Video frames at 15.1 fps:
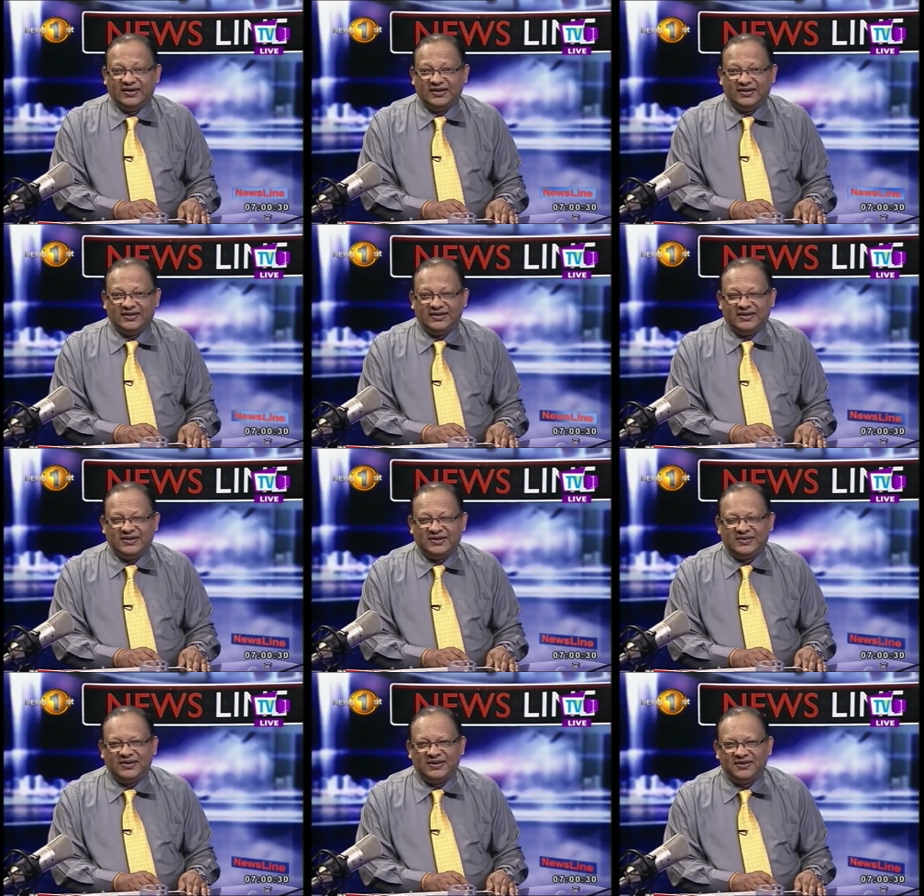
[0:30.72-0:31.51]
the,
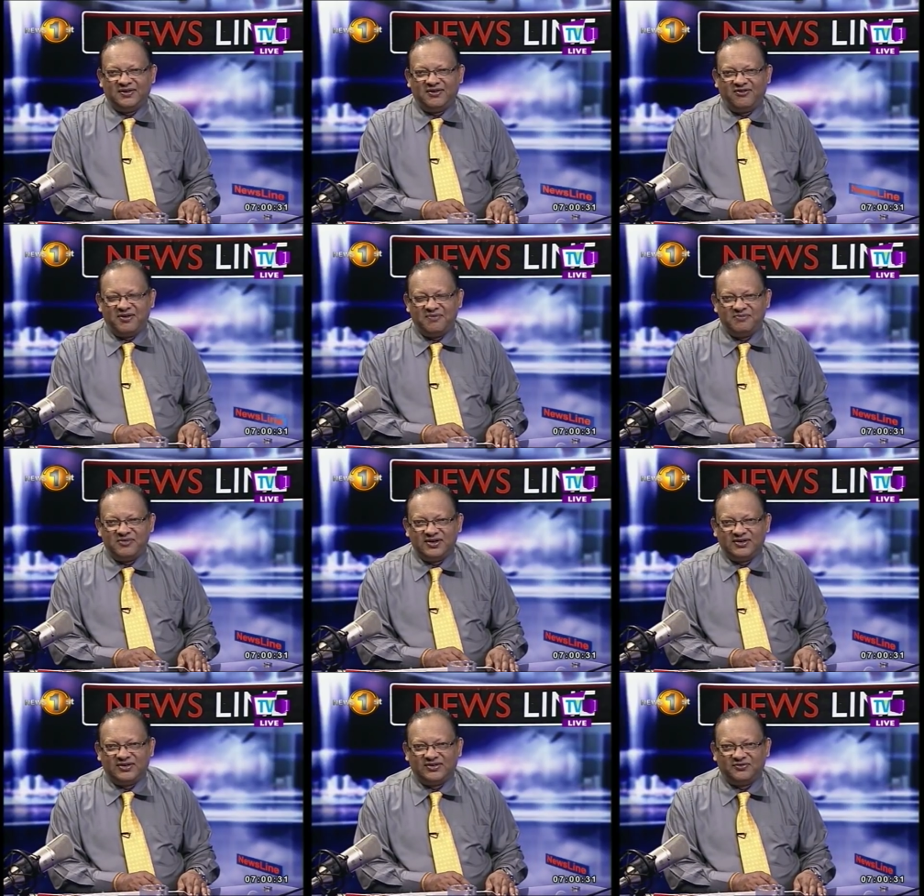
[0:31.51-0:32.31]
the, the
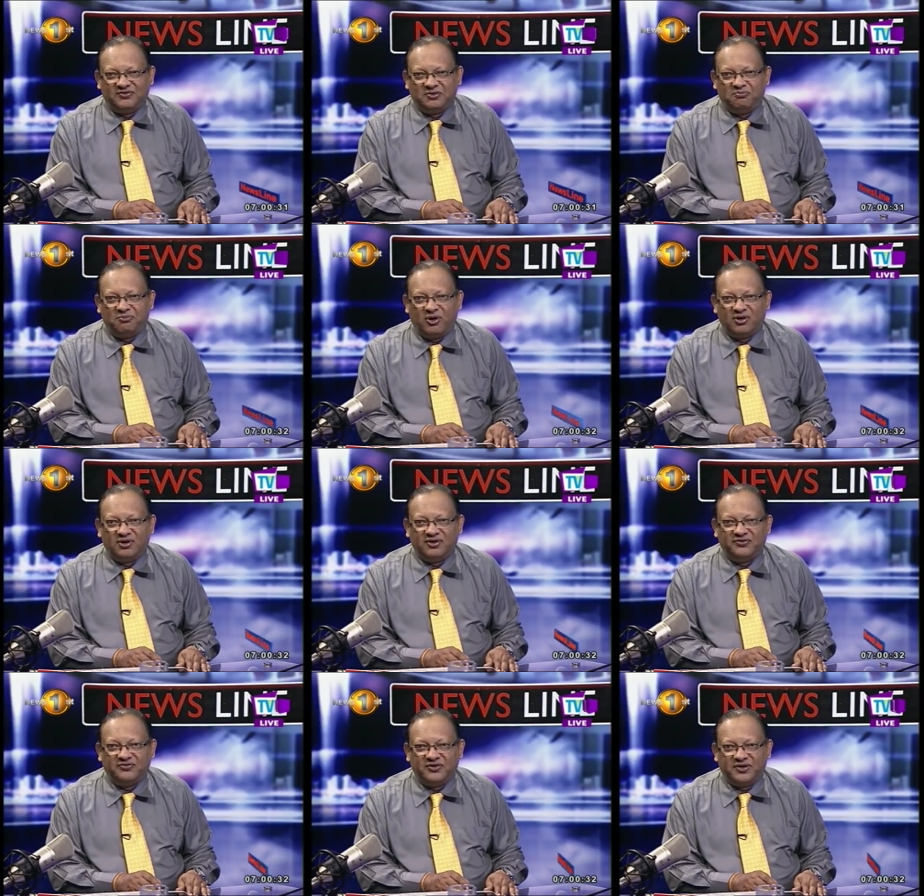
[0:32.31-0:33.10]
remnants of the
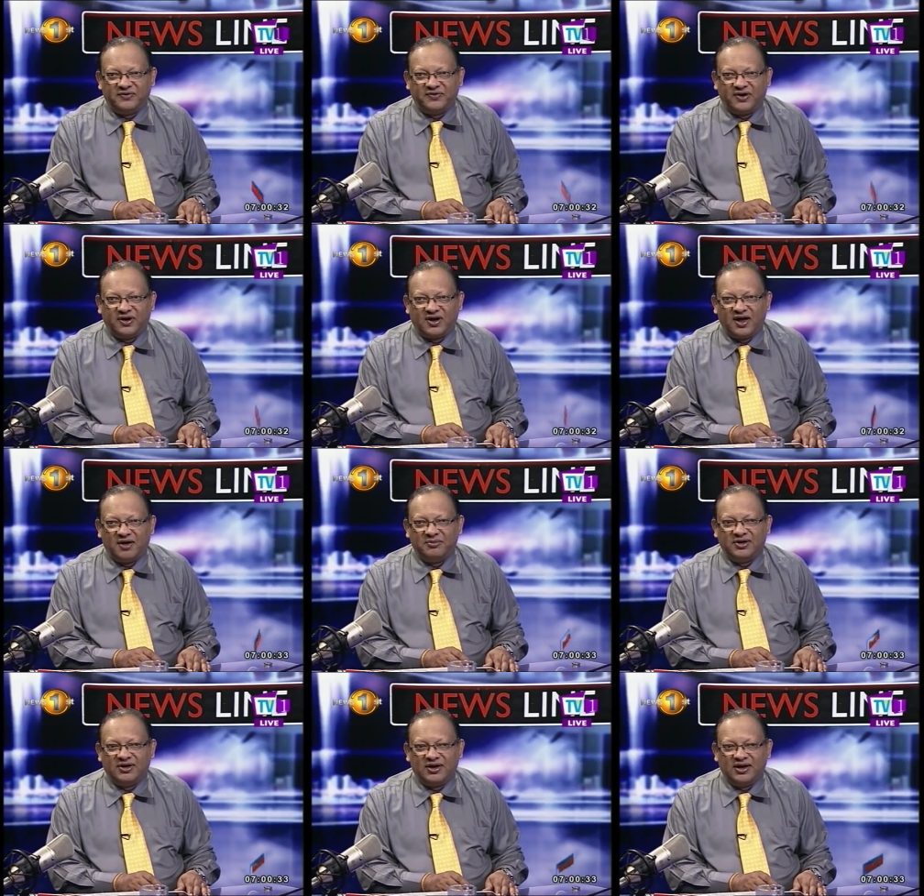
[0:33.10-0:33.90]
bond fever
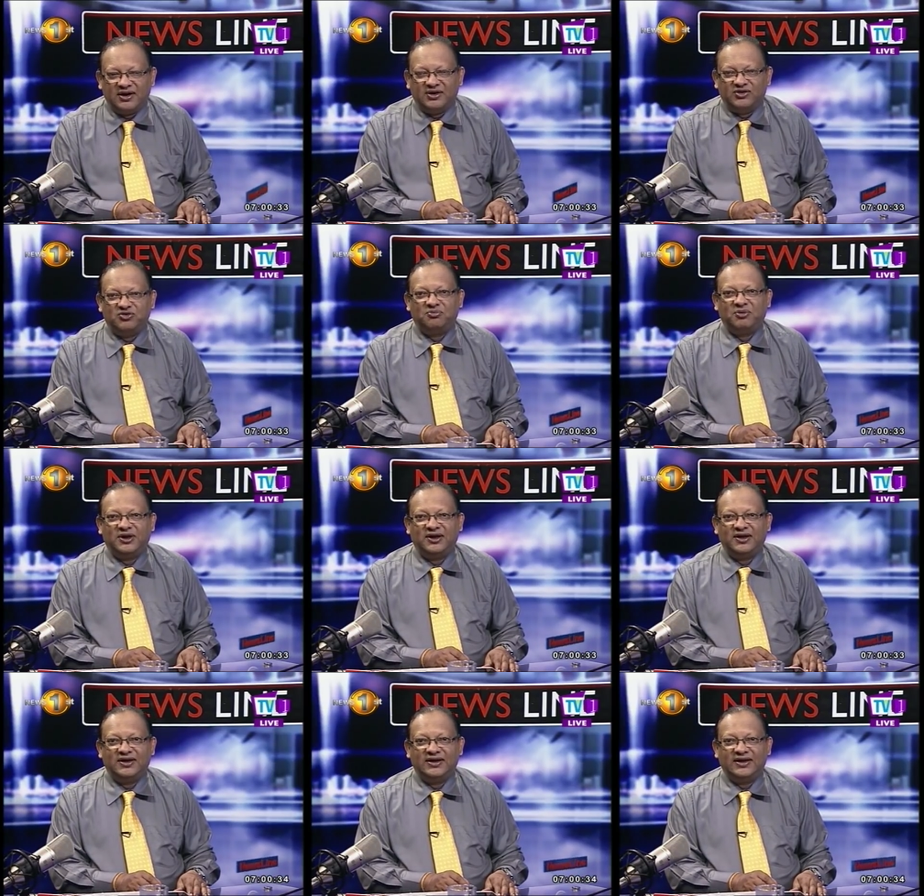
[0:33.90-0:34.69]
coming into
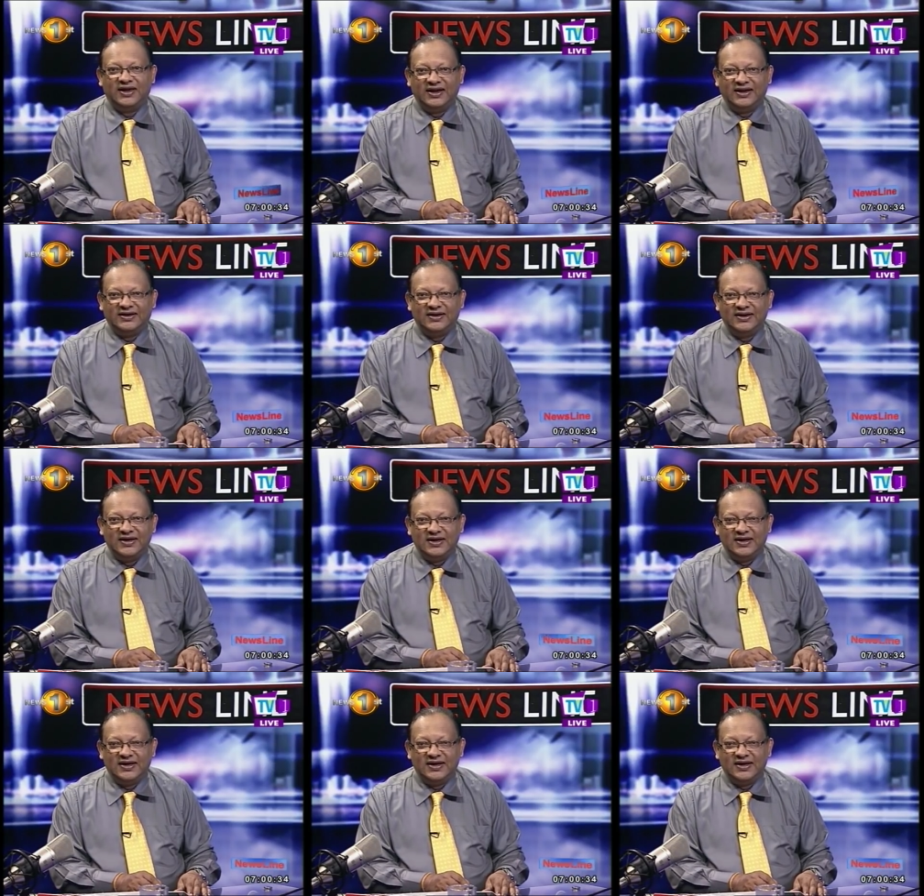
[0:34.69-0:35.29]
play again.